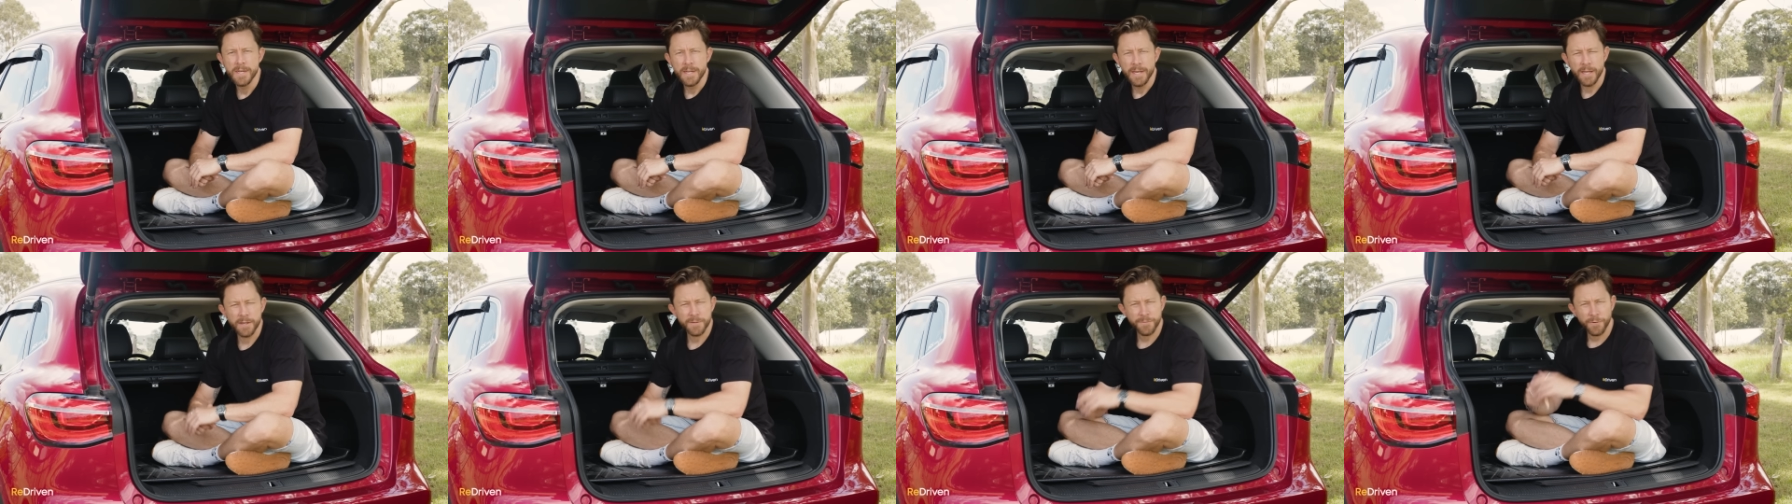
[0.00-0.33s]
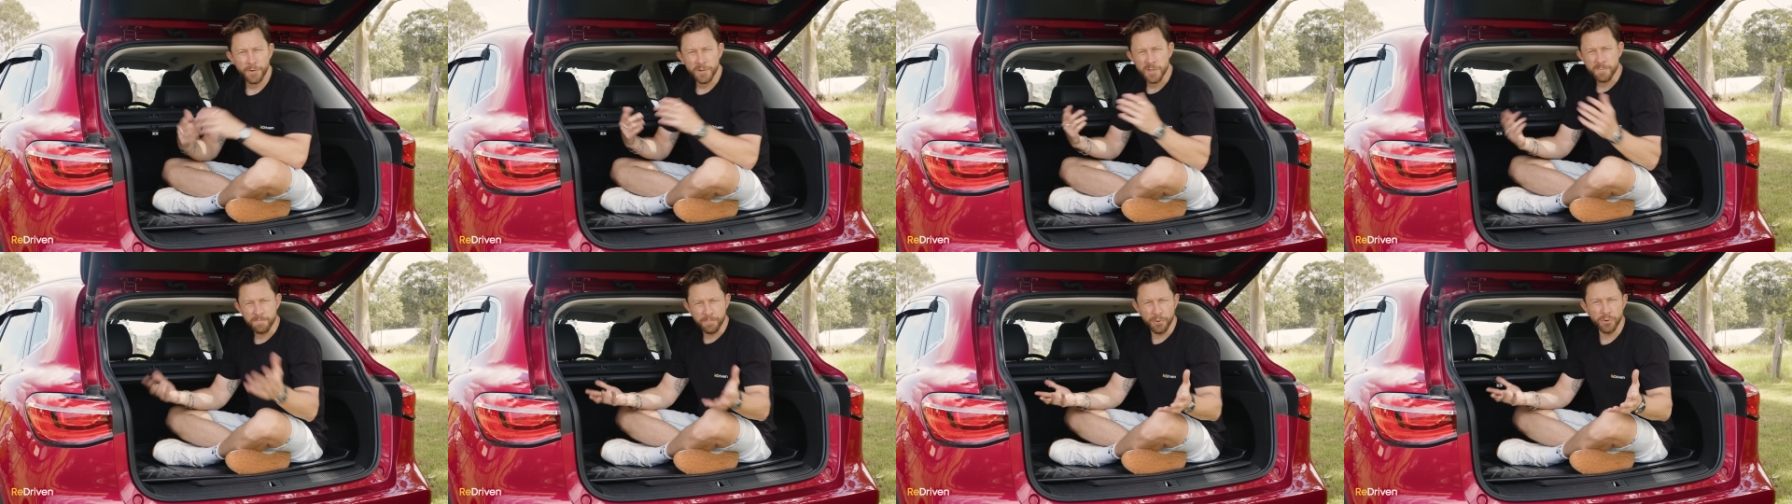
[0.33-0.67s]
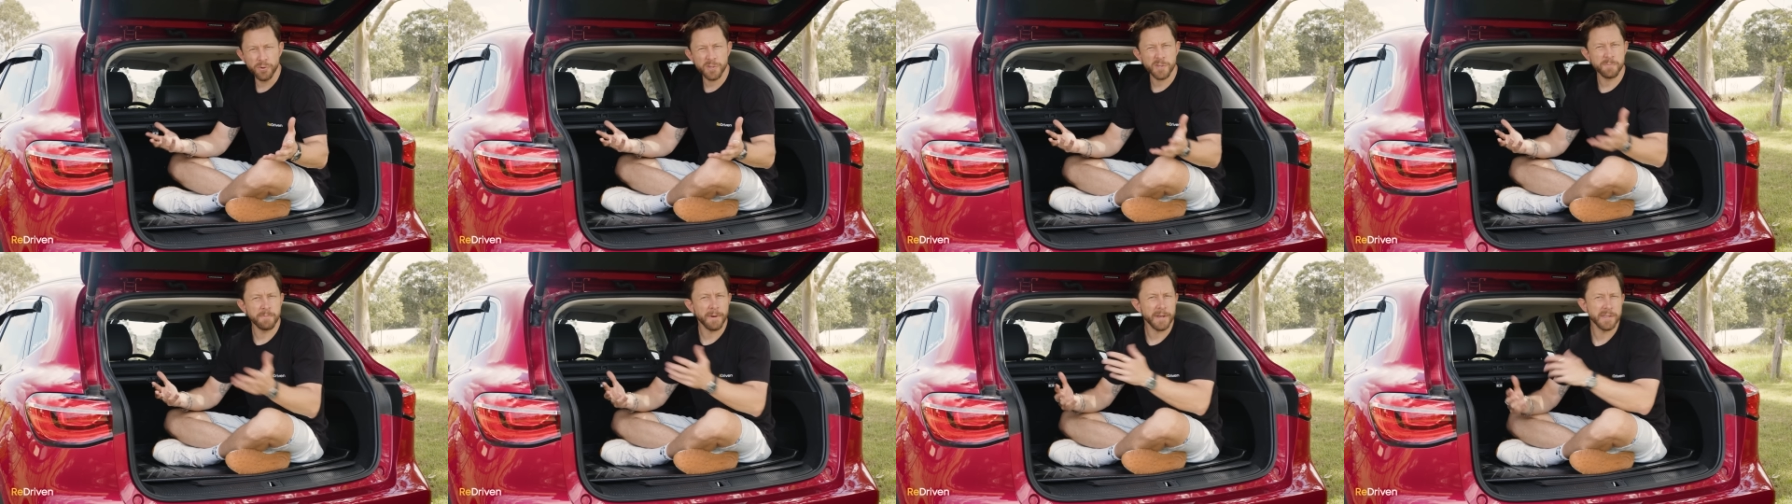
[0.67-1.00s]
Now, as far as
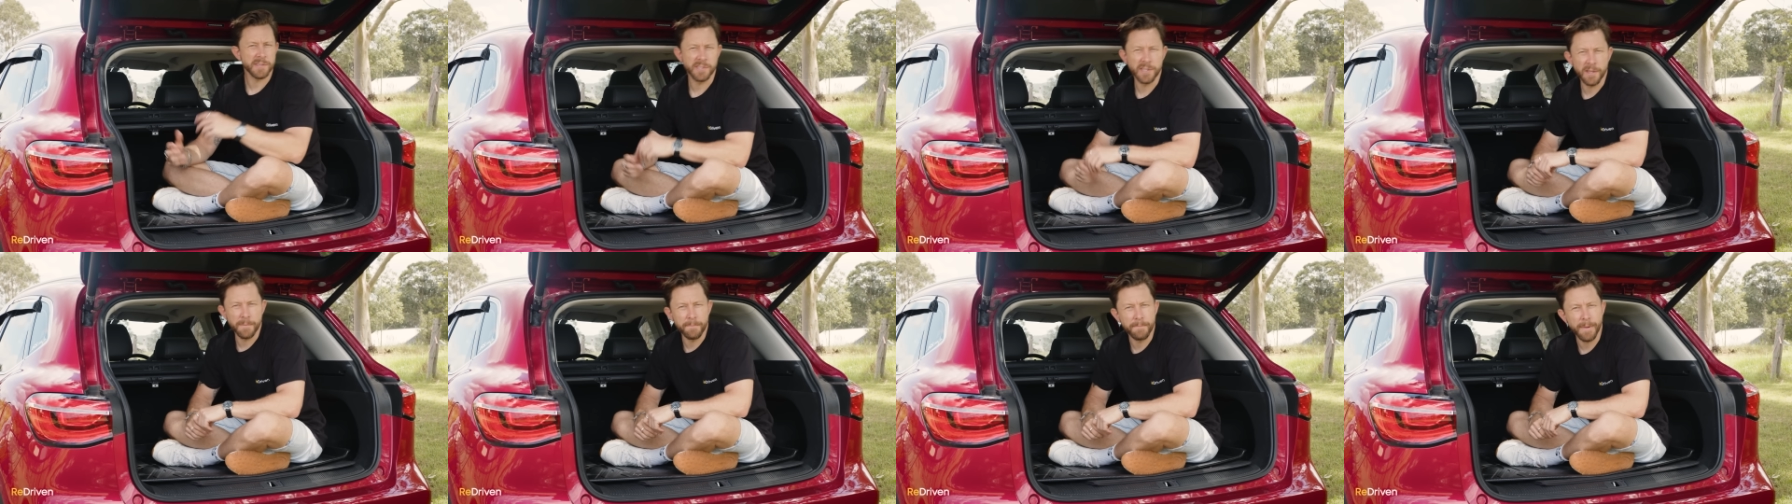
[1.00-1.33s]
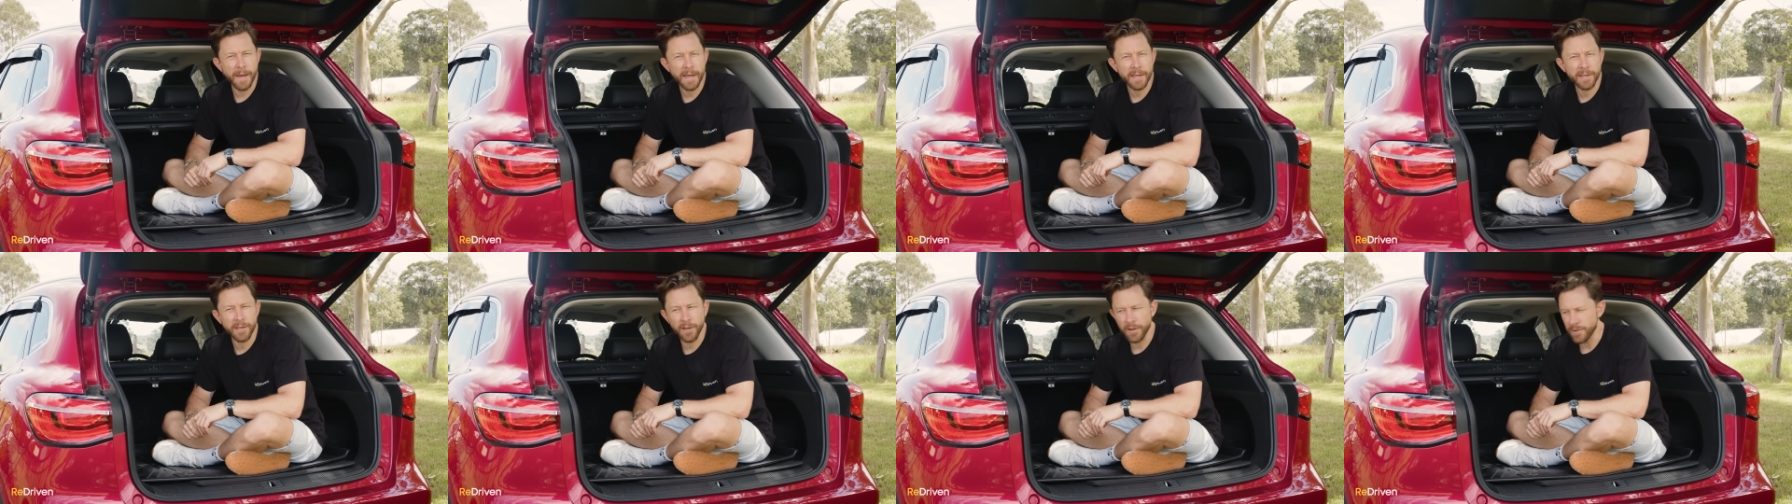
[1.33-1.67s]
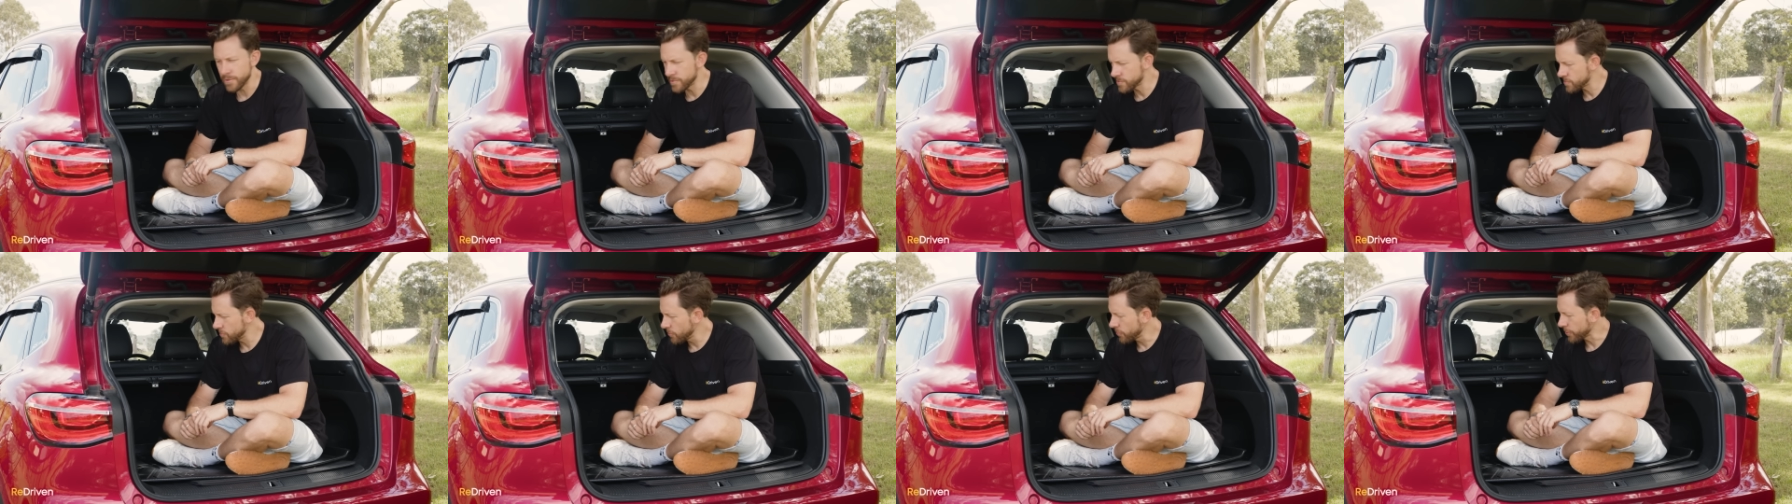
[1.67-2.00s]
boot space in the back
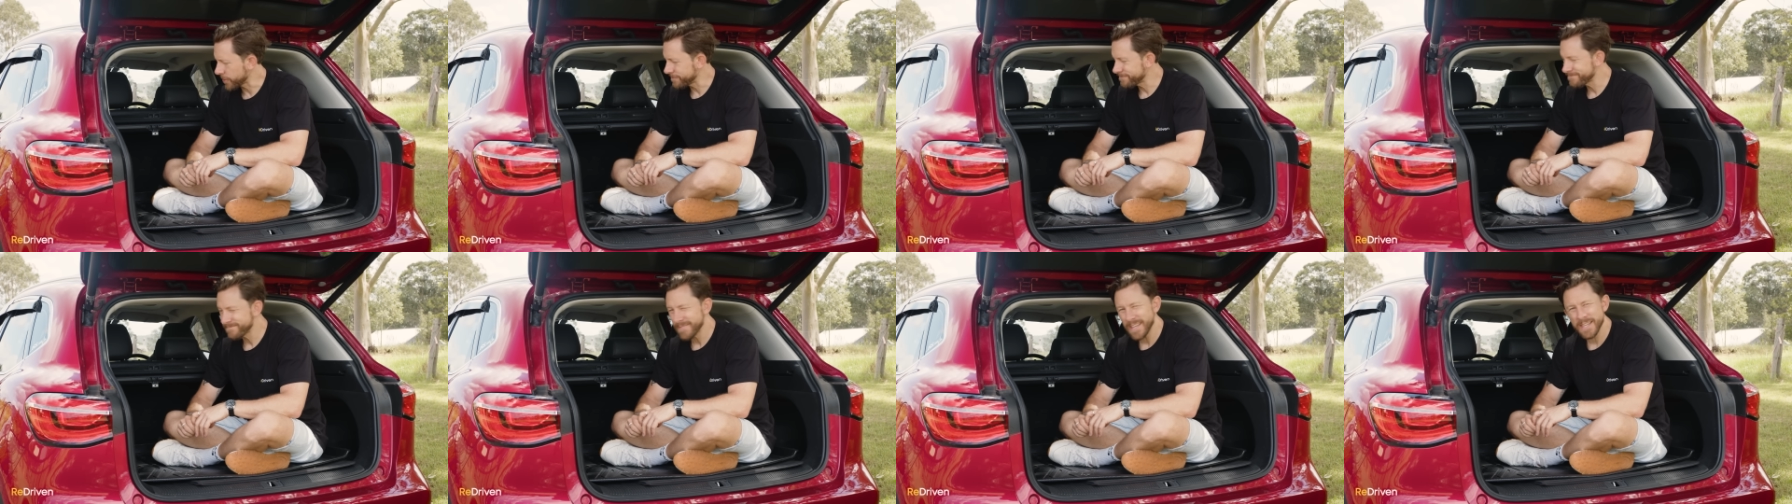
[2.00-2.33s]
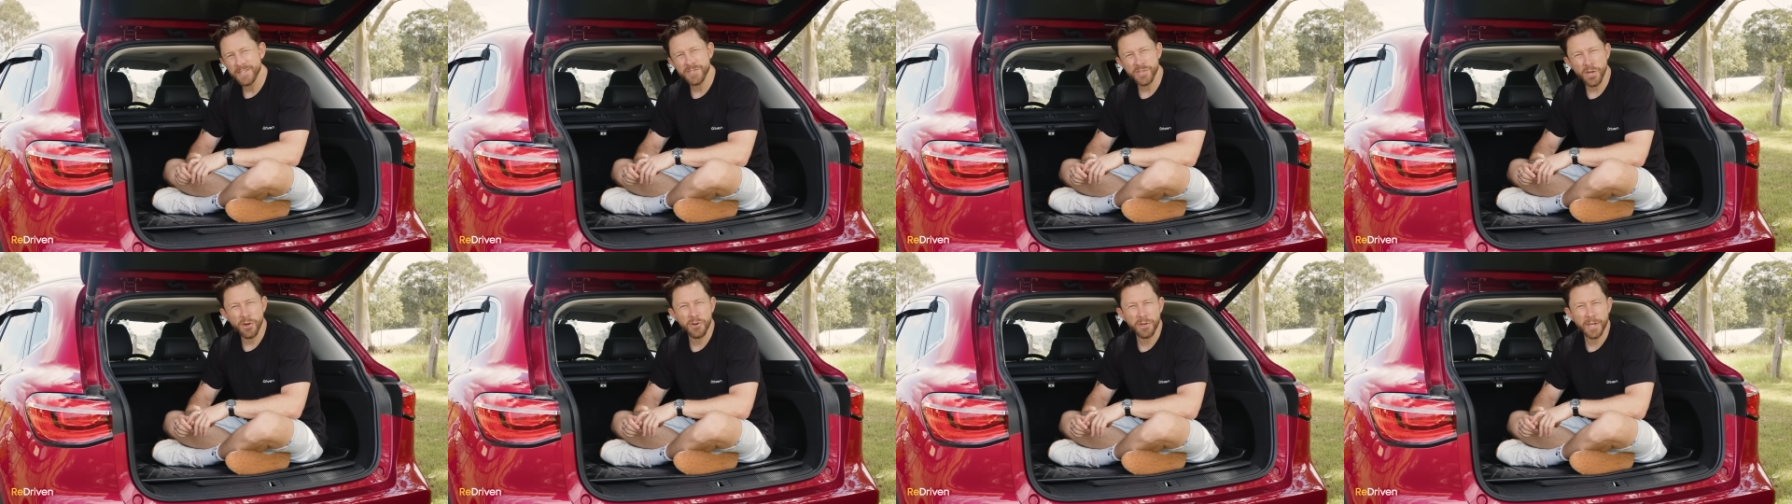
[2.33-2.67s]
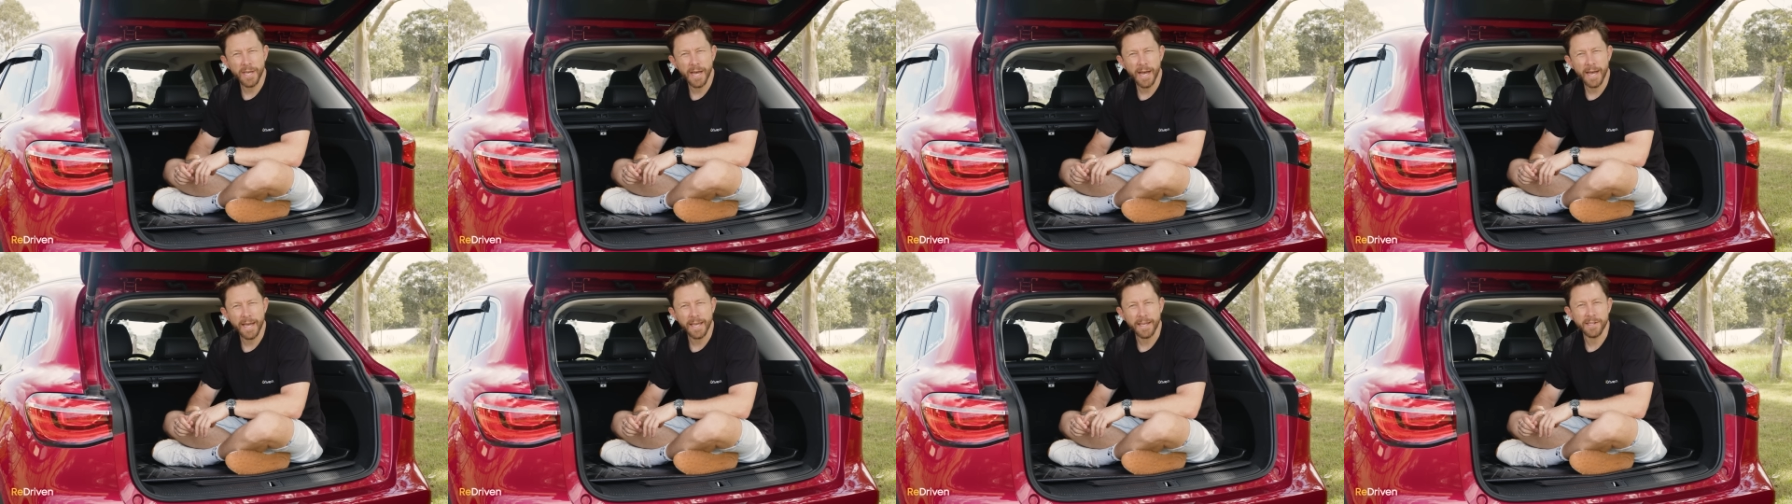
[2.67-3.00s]
goes, look, it's
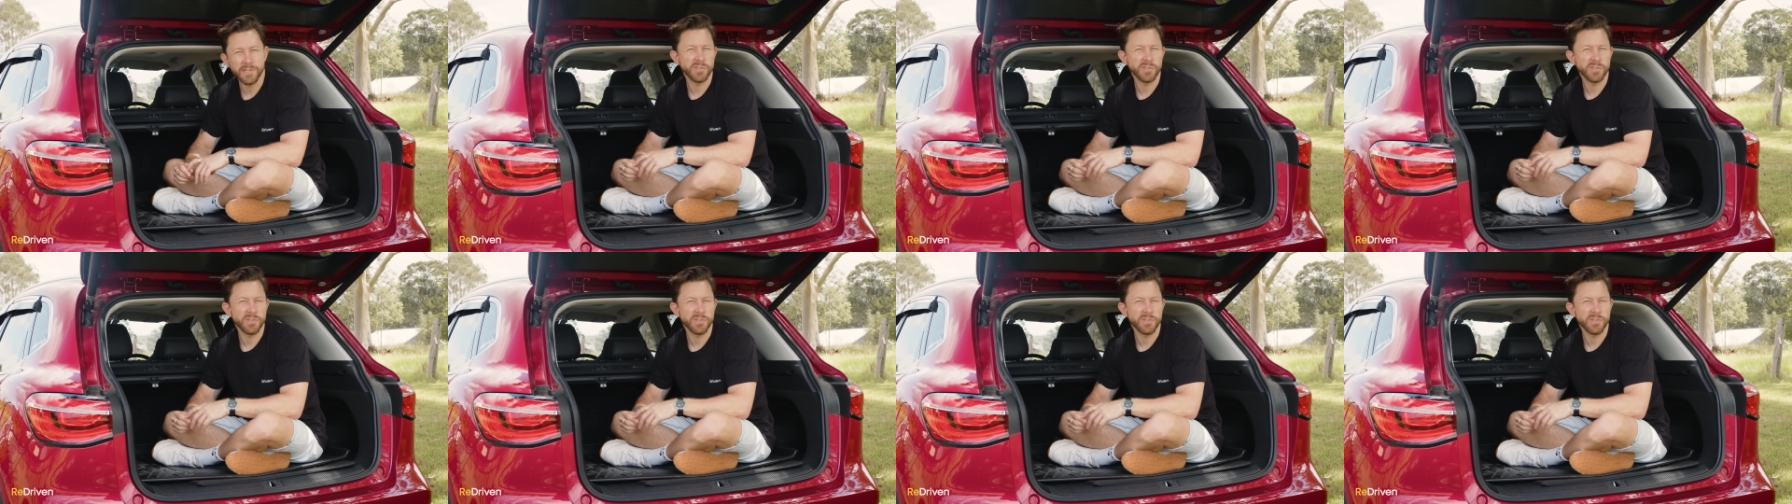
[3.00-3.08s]
okay.